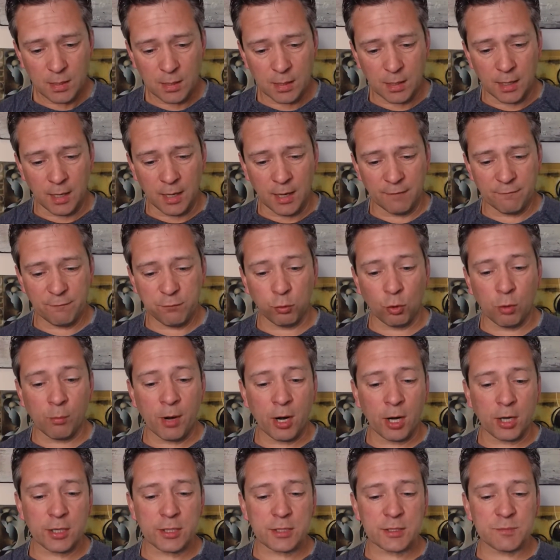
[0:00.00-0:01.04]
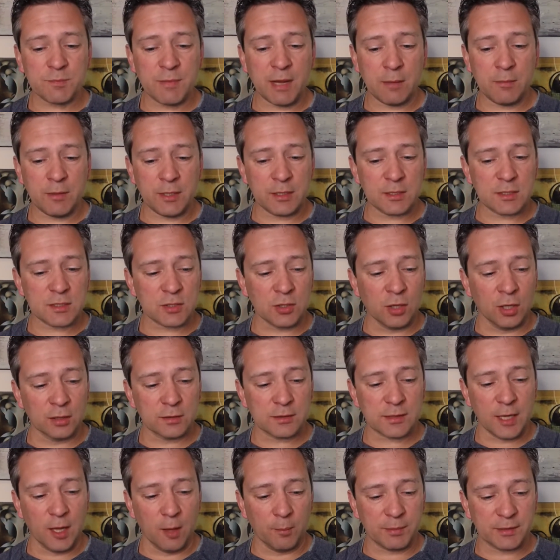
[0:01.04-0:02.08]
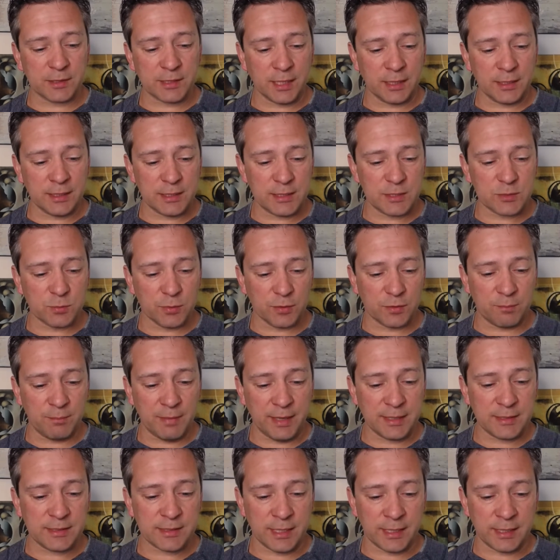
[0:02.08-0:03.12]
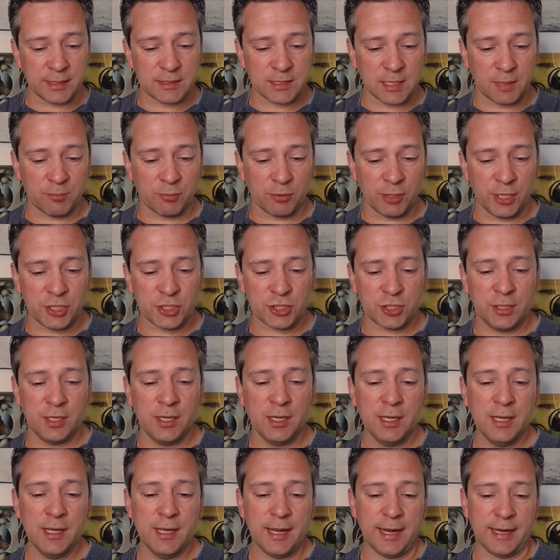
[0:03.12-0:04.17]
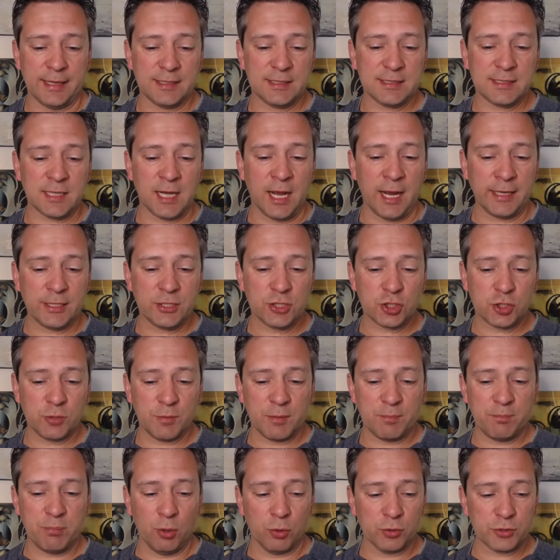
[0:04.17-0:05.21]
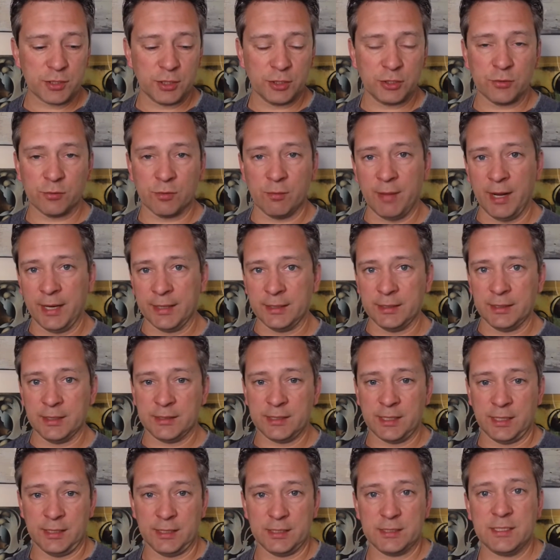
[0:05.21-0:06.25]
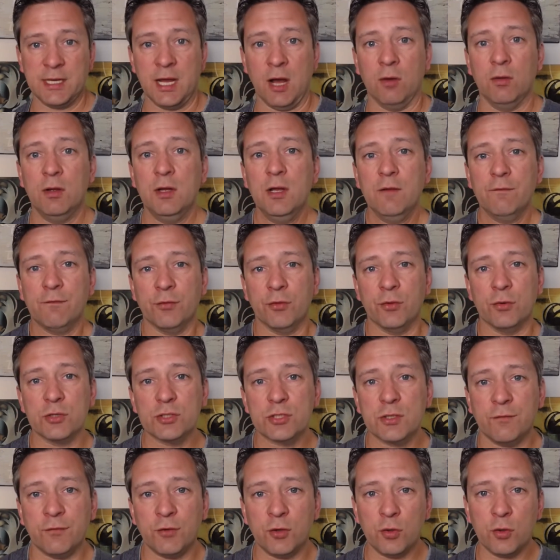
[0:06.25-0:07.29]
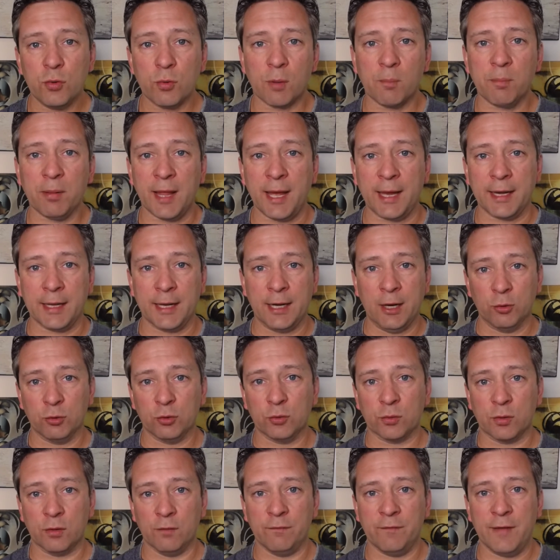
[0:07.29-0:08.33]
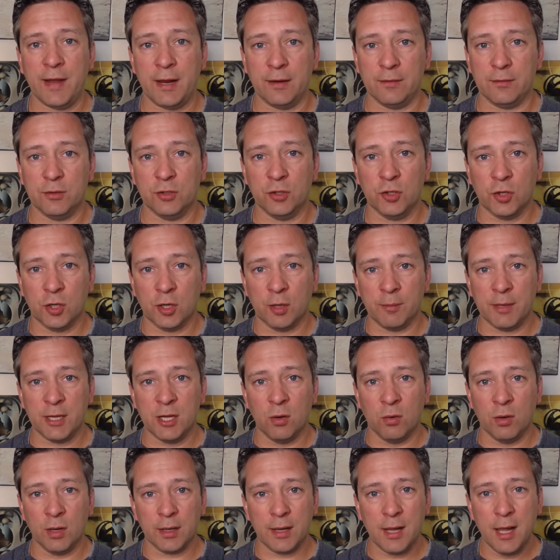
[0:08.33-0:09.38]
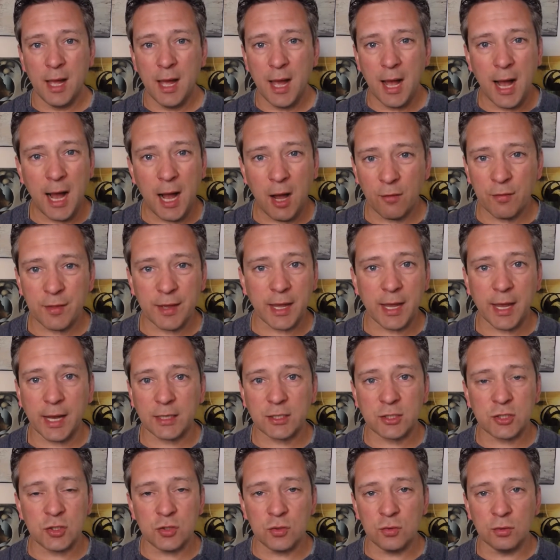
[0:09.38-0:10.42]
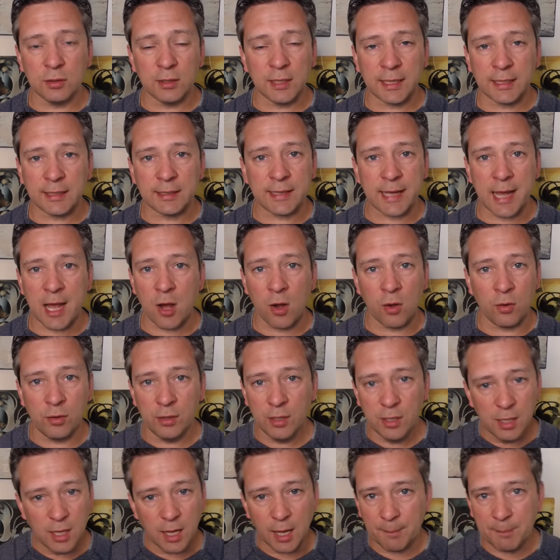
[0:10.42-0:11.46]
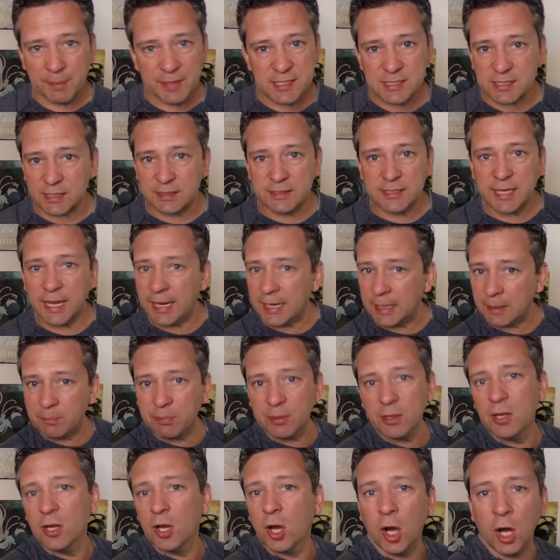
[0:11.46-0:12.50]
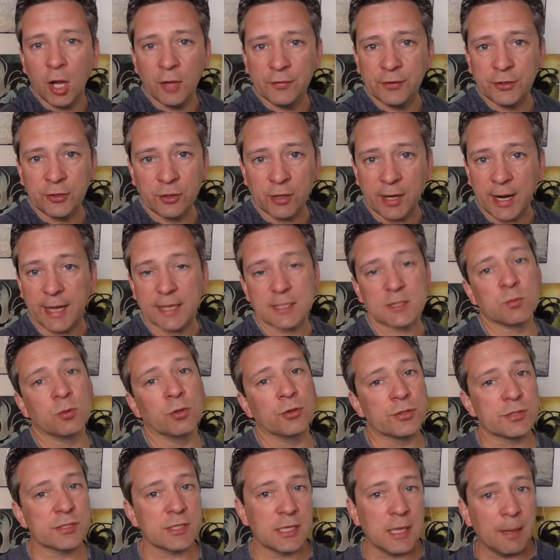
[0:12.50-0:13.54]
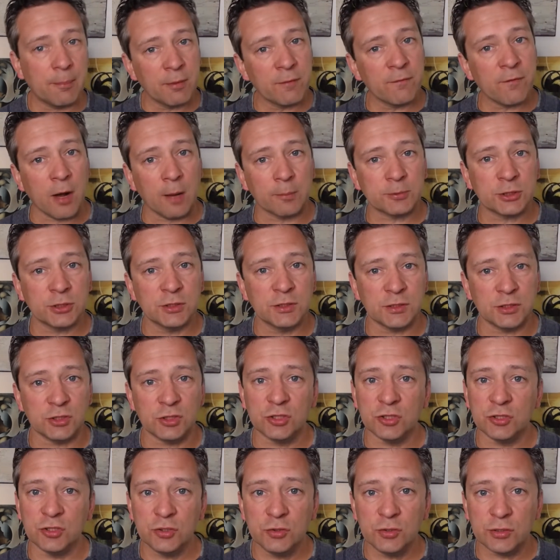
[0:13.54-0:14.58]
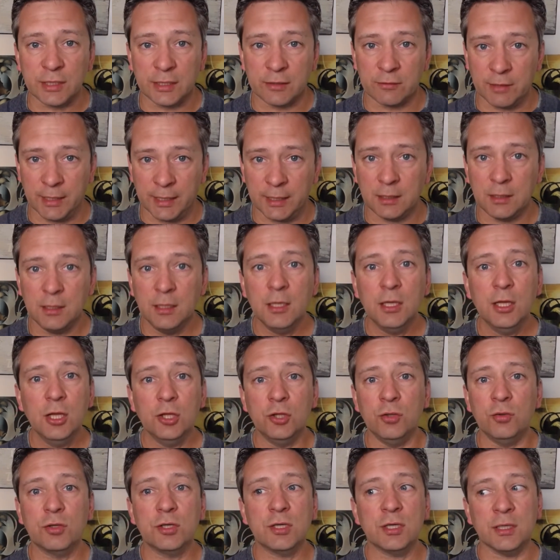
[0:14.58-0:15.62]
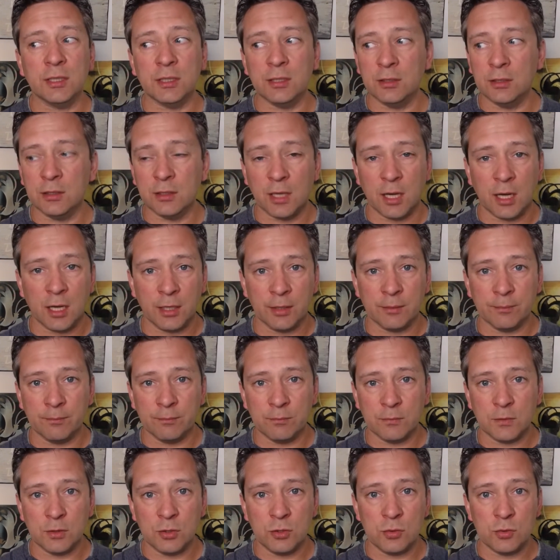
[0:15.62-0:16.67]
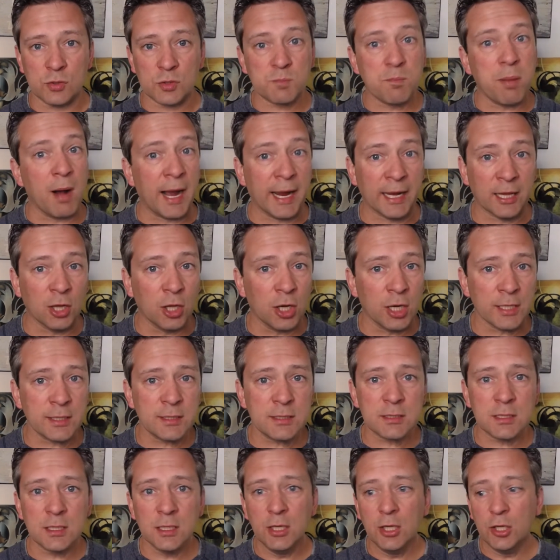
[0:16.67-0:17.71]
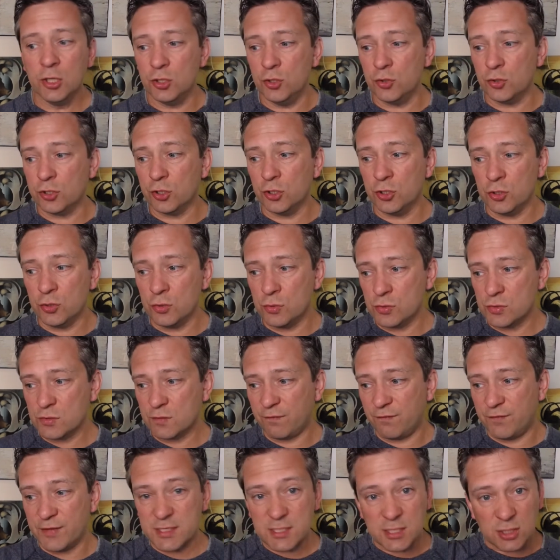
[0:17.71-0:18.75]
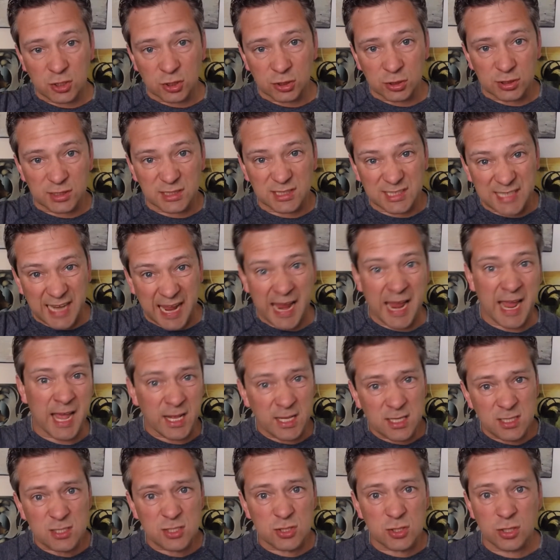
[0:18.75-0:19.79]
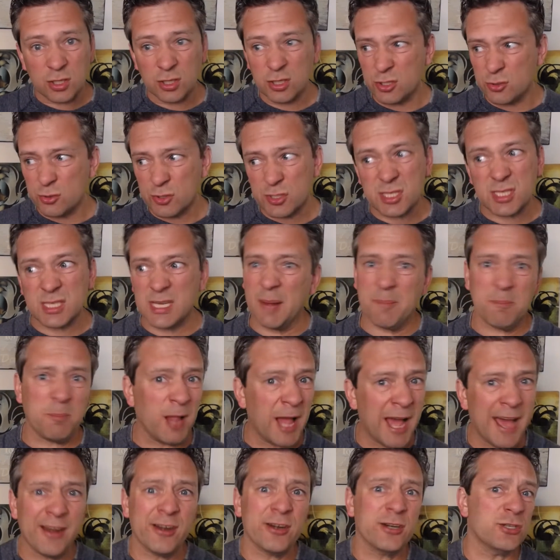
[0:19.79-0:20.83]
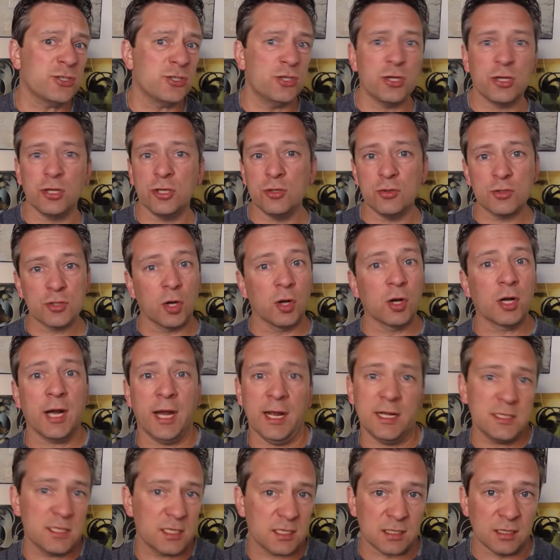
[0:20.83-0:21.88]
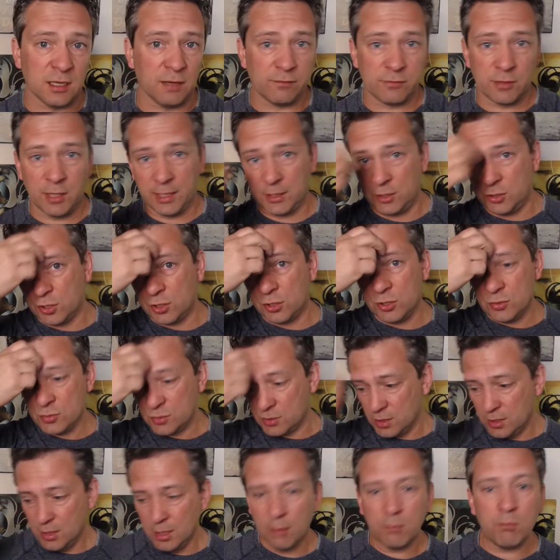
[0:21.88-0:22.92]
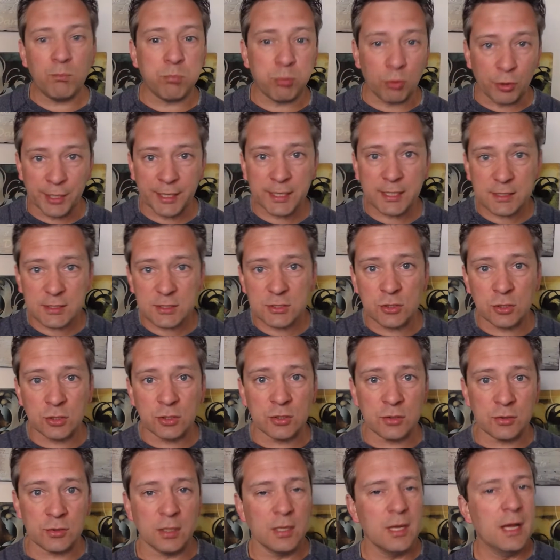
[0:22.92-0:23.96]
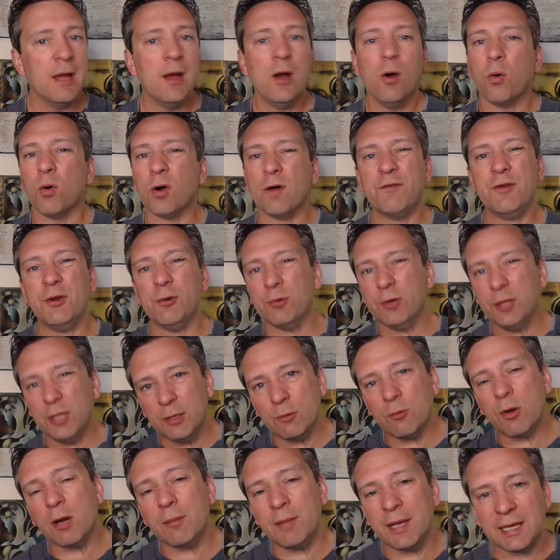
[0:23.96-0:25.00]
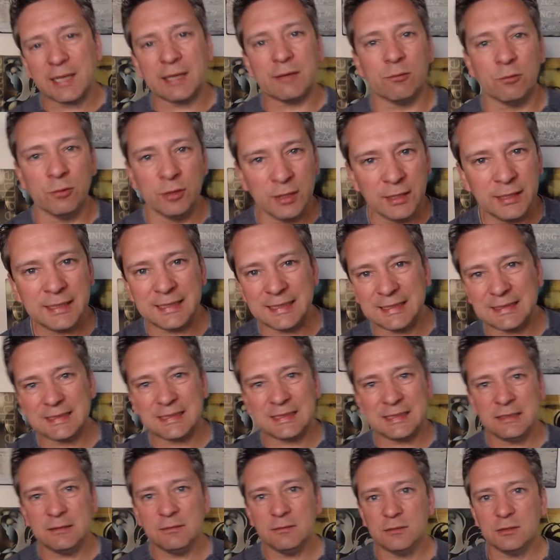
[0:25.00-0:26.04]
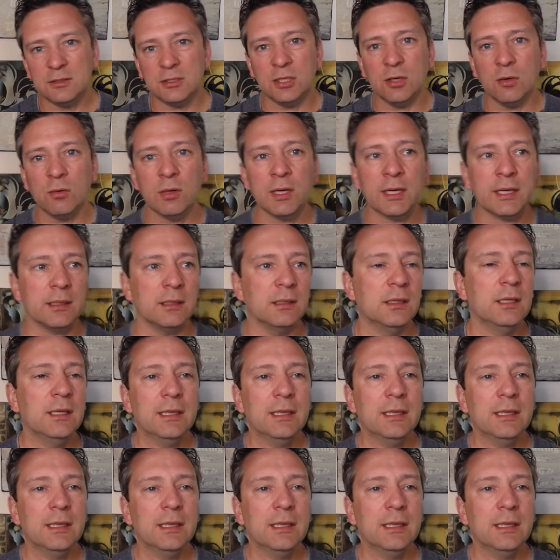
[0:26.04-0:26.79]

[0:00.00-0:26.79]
Uh, floor markers may be installed to help attendees with maintaining separation, and signs should be posted to remind the attendees. Now, for those of you who are planning an outdoor event, you're going to be going, how the heck do you lay down a piece of tape on the grass? Well, there's a couple of options that you can do there, right? You can um, use pylons, you can use physical stands, you could use step ladders, you can use all kinds of stuff, right? You can use bricks, you can use, or if you really want to make it really easy, you know what?